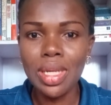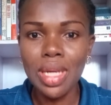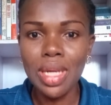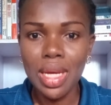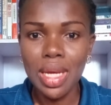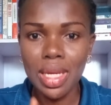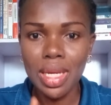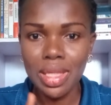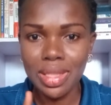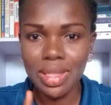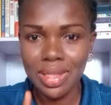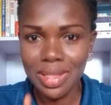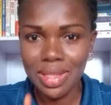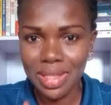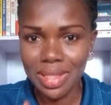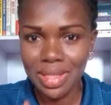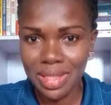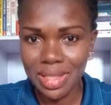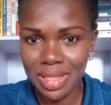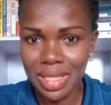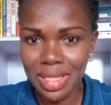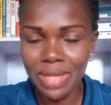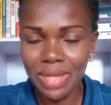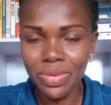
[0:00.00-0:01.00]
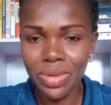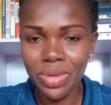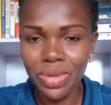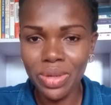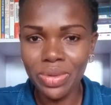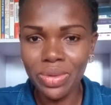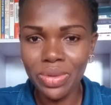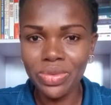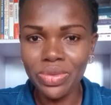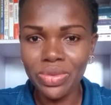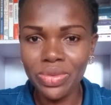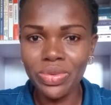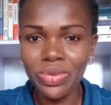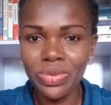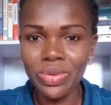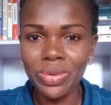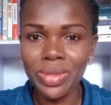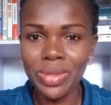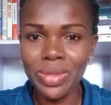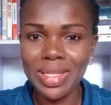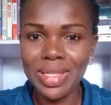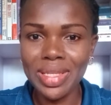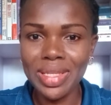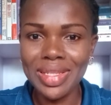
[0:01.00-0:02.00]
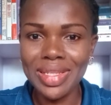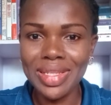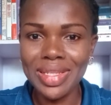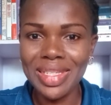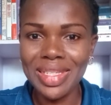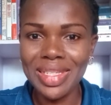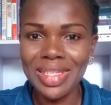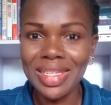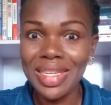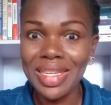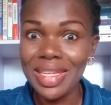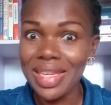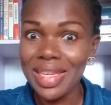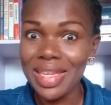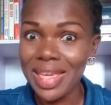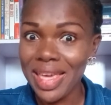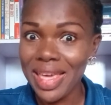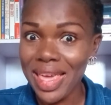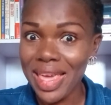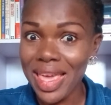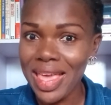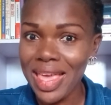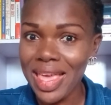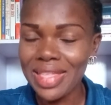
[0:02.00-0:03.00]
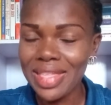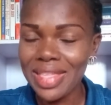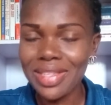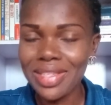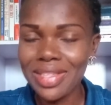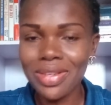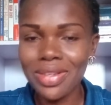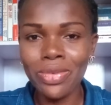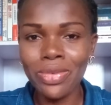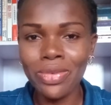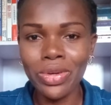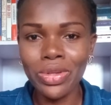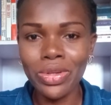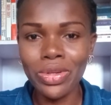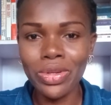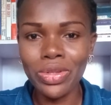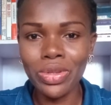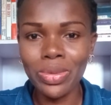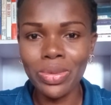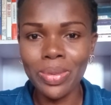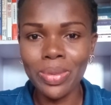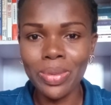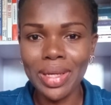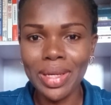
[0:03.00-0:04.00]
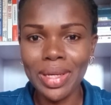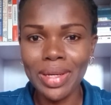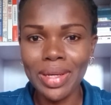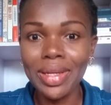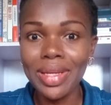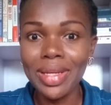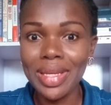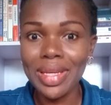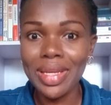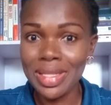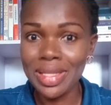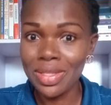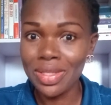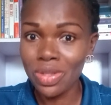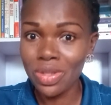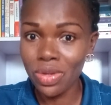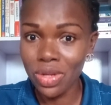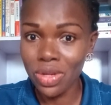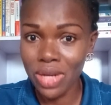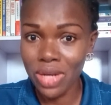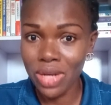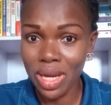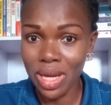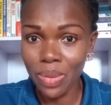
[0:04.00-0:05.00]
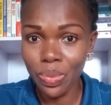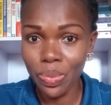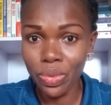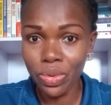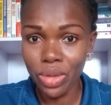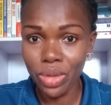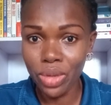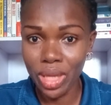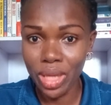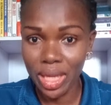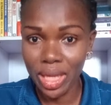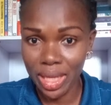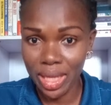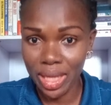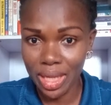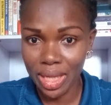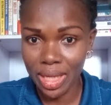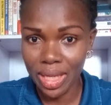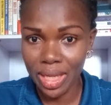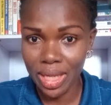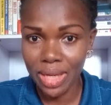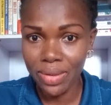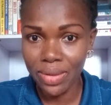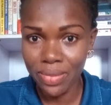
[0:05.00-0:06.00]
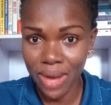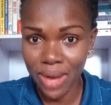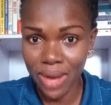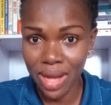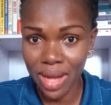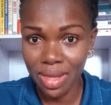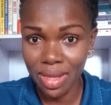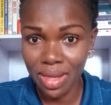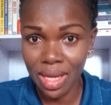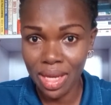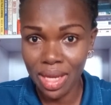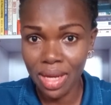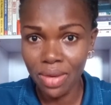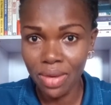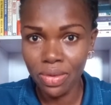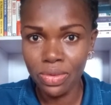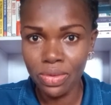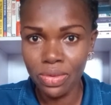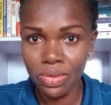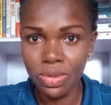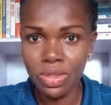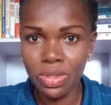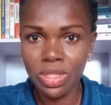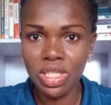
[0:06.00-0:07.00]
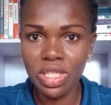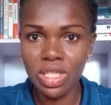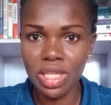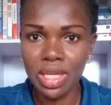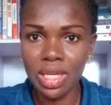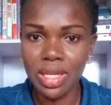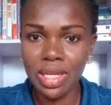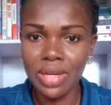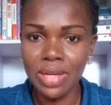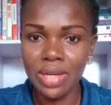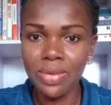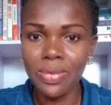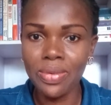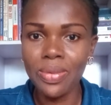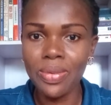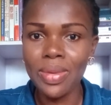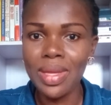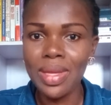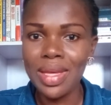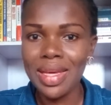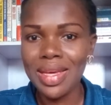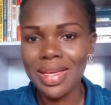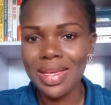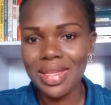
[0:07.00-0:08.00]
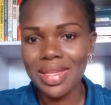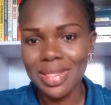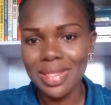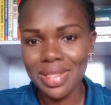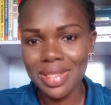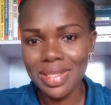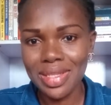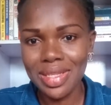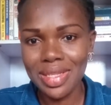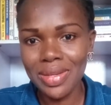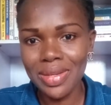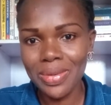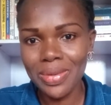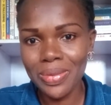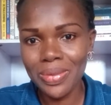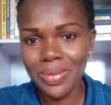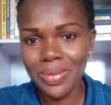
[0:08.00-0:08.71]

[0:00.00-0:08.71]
Stick around for it. 8th of October. It's gonna happen here, right here on this channel. See you